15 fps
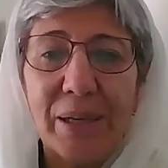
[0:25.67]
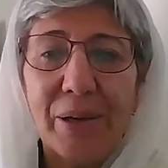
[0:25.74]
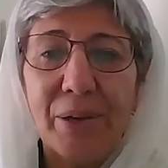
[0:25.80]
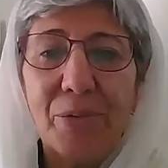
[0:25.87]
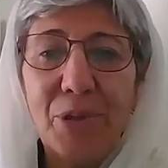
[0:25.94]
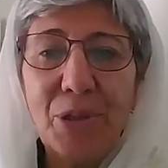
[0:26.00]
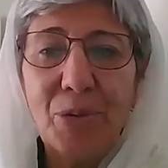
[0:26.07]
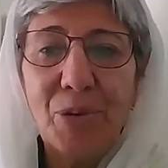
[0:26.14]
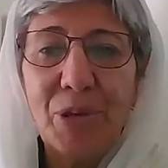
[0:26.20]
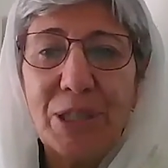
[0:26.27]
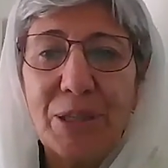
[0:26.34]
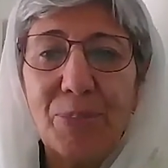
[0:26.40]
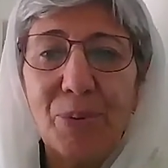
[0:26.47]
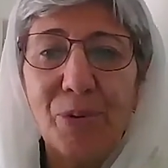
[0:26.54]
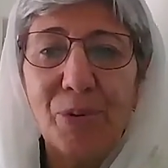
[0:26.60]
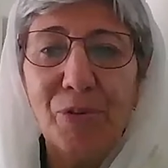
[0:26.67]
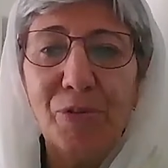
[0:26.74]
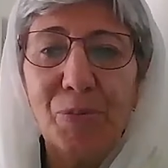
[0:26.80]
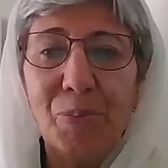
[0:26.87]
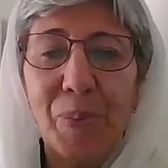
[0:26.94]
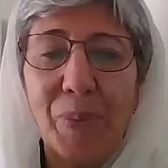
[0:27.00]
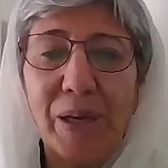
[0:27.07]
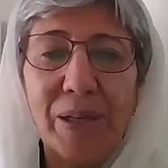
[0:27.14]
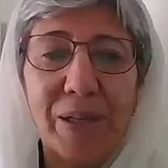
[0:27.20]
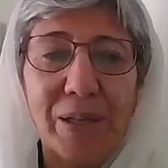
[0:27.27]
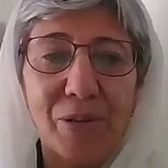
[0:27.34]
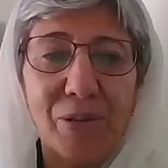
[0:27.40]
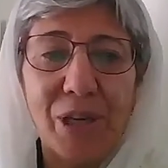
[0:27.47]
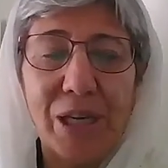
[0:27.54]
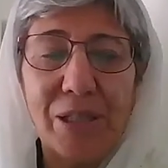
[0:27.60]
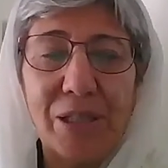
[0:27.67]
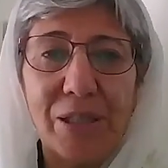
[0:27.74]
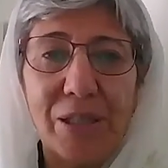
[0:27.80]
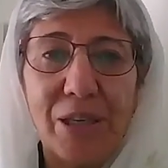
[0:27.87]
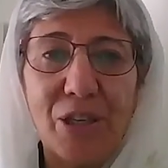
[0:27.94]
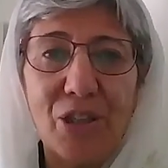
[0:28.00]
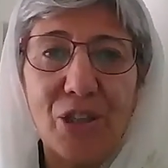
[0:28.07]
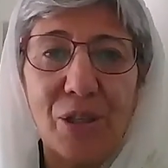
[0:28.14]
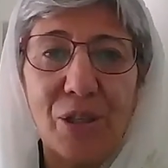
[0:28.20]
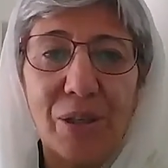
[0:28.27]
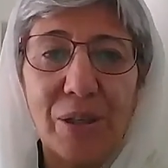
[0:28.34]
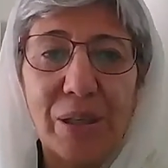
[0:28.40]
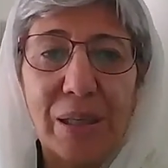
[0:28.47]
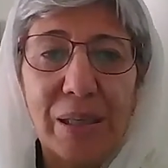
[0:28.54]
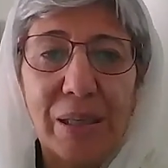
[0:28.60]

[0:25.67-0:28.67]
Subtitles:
which was approved by the United Nations